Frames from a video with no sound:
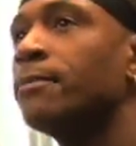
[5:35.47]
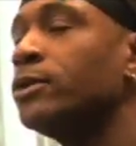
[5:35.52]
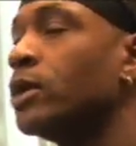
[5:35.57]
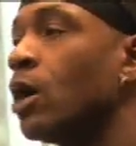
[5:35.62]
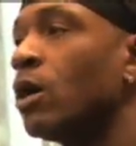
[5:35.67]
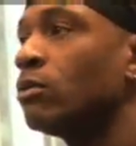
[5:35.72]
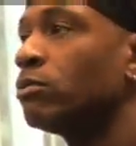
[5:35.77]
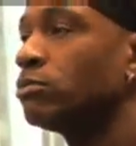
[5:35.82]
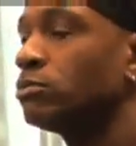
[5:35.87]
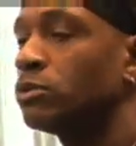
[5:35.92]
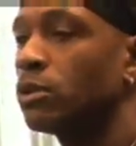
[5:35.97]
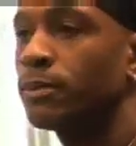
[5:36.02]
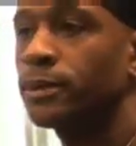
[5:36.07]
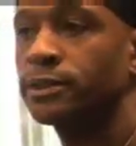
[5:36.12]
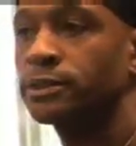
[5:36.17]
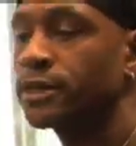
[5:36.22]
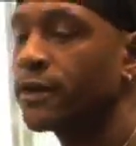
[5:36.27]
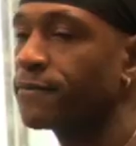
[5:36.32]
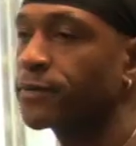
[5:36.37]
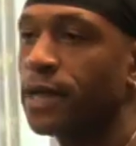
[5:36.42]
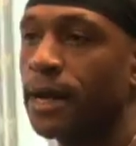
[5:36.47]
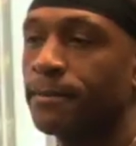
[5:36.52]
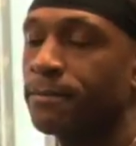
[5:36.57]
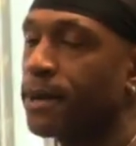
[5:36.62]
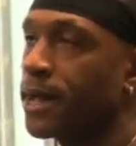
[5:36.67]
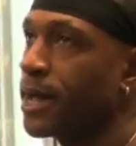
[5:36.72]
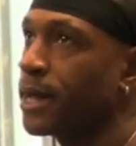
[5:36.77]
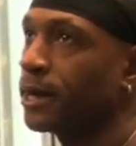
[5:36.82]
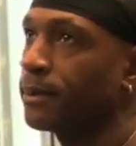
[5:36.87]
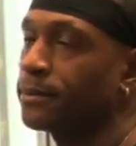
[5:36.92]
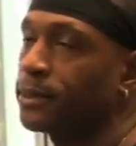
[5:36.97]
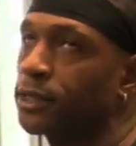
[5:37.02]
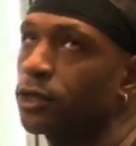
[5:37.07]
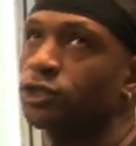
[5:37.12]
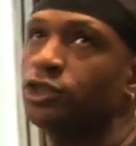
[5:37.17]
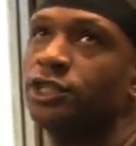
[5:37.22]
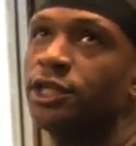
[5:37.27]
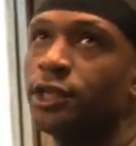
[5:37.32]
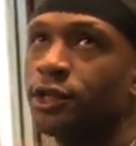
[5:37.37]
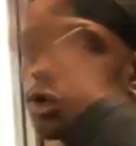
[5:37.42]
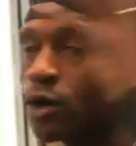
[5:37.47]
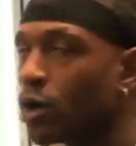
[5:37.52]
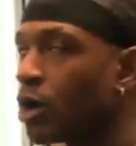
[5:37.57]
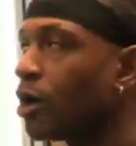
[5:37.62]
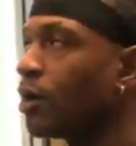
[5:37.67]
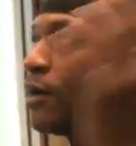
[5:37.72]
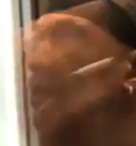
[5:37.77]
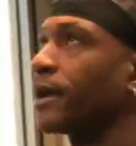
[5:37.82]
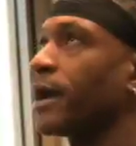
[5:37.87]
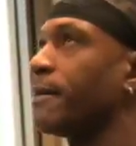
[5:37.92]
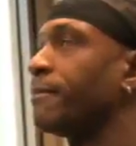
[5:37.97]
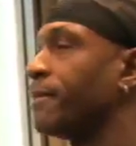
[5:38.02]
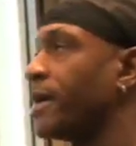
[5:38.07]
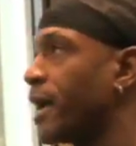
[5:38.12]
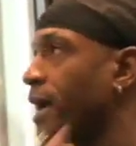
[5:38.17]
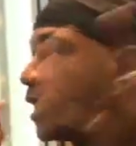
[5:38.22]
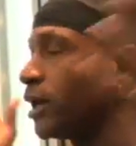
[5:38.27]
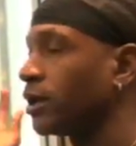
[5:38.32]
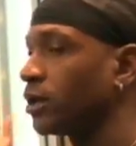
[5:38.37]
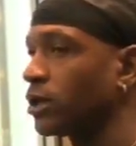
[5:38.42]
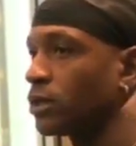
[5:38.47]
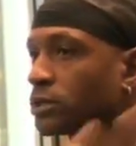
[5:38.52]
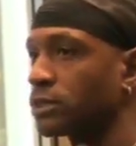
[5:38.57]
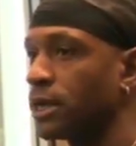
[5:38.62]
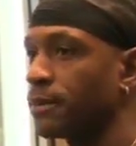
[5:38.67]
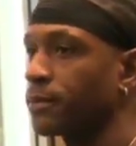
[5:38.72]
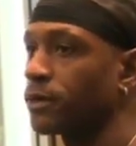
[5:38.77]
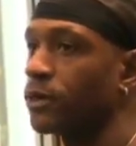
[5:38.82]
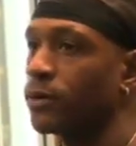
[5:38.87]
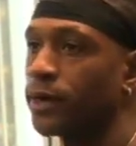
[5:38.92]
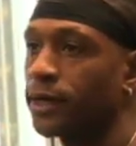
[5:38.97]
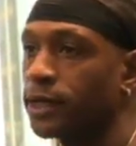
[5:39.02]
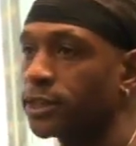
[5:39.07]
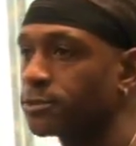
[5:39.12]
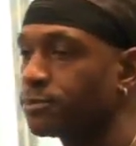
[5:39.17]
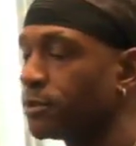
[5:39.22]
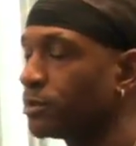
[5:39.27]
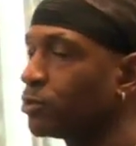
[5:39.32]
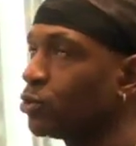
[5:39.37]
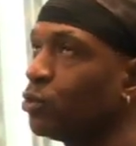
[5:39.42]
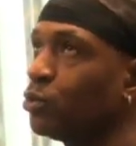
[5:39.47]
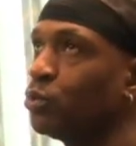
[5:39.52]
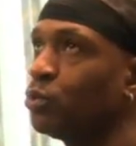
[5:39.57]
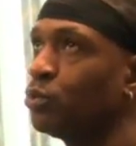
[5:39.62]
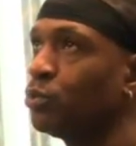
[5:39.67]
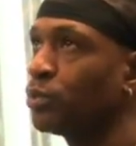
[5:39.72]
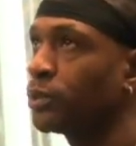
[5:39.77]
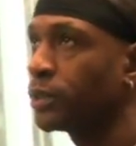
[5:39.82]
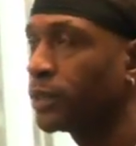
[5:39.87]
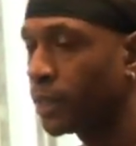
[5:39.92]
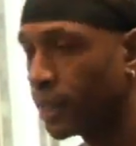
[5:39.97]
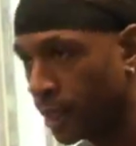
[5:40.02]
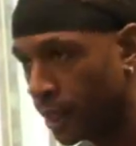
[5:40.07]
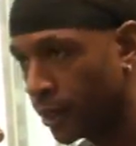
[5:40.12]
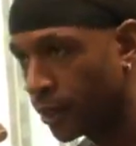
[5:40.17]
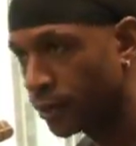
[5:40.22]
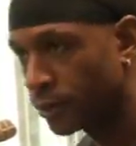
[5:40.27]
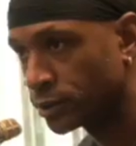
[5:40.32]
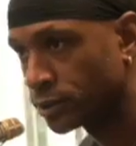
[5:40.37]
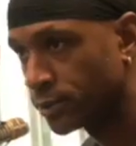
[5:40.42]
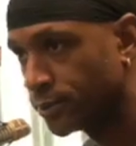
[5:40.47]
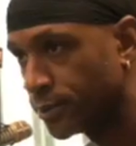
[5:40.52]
No one's ever got mad. I mean, Arsenio Hall got mad a long time ago at us, but who cares?